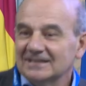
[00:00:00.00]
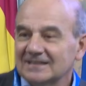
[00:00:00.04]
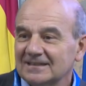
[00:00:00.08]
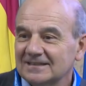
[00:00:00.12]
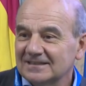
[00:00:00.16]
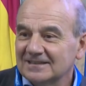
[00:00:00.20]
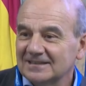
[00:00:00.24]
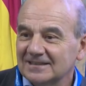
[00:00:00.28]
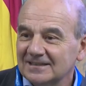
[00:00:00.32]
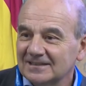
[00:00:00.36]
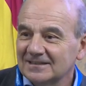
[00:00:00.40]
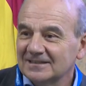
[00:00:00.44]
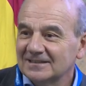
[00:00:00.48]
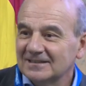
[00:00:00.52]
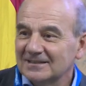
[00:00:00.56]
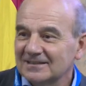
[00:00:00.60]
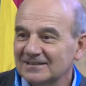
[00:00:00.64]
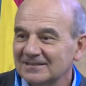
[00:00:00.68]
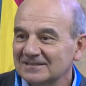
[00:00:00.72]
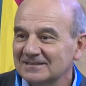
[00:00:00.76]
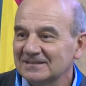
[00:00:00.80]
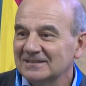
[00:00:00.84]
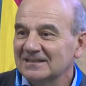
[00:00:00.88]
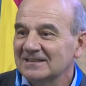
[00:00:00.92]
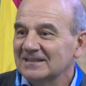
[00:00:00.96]
And then
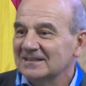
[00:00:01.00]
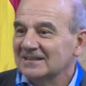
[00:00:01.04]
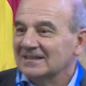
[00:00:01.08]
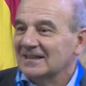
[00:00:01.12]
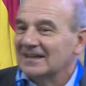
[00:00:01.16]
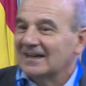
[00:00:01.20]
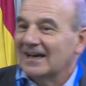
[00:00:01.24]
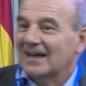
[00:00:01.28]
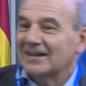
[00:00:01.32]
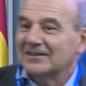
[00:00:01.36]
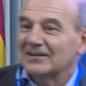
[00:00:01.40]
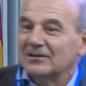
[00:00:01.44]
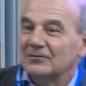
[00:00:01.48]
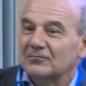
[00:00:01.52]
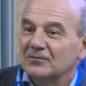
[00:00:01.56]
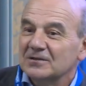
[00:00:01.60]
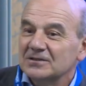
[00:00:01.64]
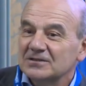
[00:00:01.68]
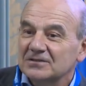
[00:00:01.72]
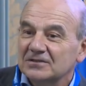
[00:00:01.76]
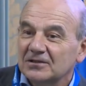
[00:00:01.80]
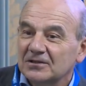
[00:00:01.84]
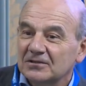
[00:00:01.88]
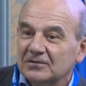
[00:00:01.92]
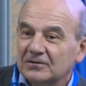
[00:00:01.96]
uh, at the
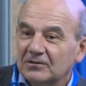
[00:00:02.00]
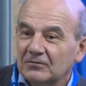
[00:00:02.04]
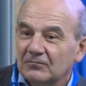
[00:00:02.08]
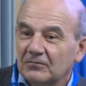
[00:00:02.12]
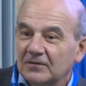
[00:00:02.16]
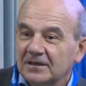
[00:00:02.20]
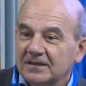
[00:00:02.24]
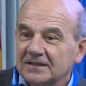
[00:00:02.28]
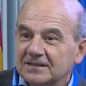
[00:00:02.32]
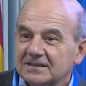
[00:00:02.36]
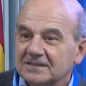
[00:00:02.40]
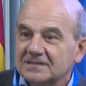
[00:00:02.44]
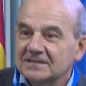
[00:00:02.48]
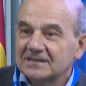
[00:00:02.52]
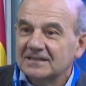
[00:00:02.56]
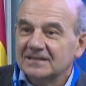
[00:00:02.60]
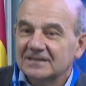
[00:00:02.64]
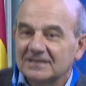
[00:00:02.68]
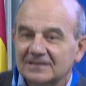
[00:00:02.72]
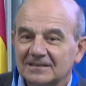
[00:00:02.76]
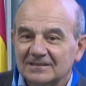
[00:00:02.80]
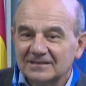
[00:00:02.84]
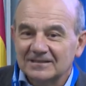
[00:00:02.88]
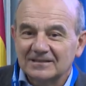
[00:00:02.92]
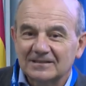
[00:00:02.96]
question, uh, when is
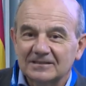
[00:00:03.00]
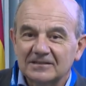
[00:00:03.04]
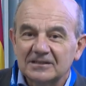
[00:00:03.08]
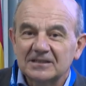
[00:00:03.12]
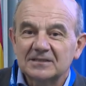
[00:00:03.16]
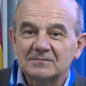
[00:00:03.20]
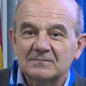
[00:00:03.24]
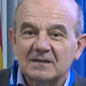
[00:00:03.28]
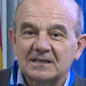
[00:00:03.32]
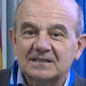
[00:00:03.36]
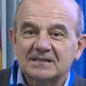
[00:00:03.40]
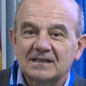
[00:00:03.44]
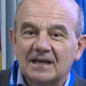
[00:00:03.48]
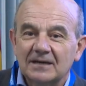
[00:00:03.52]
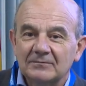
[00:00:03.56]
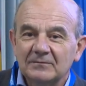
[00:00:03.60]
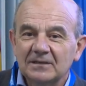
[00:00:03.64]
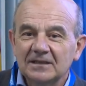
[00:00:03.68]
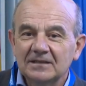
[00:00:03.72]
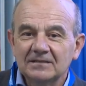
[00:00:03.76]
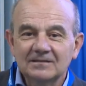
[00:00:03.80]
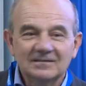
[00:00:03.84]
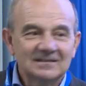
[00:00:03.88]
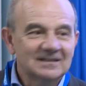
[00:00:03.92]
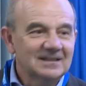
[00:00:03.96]
uh, Christmas
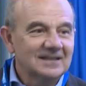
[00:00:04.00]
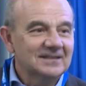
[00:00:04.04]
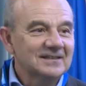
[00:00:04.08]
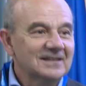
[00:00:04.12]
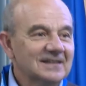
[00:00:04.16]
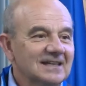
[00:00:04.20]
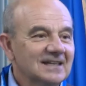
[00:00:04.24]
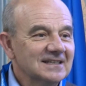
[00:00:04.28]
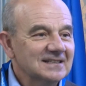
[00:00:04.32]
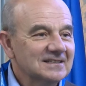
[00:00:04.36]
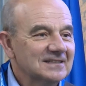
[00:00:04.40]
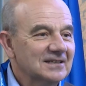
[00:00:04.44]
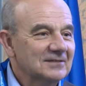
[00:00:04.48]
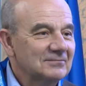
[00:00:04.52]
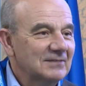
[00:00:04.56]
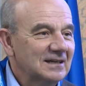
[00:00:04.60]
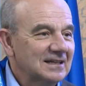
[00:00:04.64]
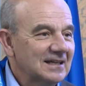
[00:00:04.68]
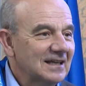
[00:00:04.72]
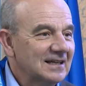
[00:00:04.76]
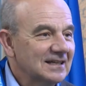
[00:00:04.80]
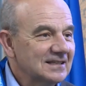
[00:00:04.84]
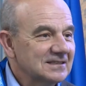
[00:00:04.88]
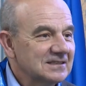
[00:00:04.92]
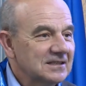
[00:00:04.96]
coming? And the answer by
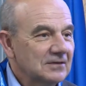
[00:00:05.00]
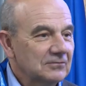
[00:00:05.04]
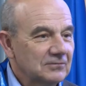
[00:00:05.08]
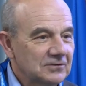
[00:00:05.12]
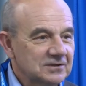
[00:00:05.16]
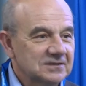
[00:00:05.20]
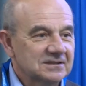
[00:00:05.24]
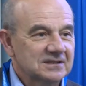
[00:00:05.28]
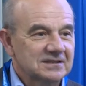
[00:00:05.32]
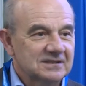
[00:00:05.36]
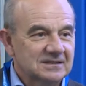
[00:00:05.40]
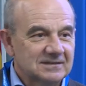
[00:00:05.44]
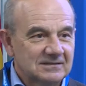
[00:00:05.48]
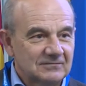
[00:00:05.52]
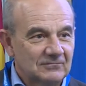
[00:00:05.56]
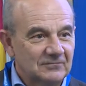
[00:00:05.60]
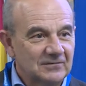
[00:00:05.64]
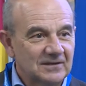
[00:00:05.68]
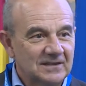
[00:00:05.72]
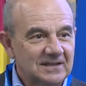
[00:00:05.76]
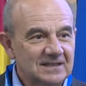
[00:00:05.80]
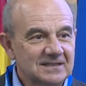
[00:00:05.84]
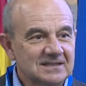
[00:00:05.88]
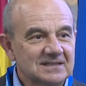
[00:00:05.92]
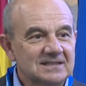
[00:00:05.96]
Alexa was
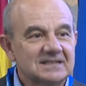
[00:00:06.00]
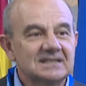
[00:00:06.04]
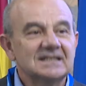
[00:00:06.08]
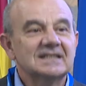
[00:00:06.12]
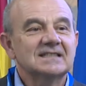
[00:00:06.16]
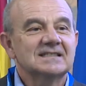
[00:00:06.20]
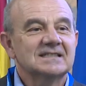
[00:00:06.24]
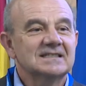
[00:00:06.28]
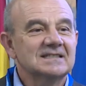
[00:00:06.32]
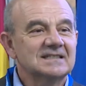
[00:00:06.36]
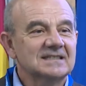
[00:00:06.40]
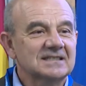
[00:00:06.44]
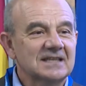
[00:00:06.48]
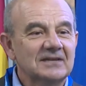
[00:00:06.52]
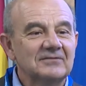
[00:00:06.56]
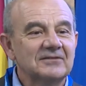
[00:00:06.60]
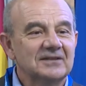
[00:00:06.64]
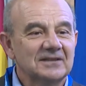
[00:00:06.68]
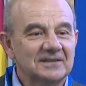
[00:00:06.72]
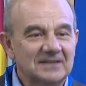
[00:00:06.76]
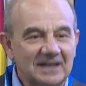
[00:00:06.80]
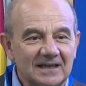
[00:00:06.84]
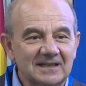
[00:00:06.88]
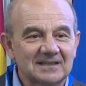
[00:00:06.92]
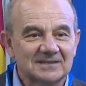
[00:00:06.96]
within
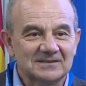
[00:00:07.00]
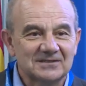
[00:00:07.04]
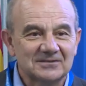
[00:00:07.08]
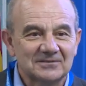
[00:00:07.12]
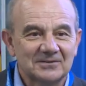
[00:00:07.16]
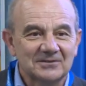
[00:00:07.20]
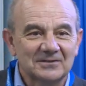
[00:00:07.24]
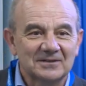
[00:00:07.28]
67 days.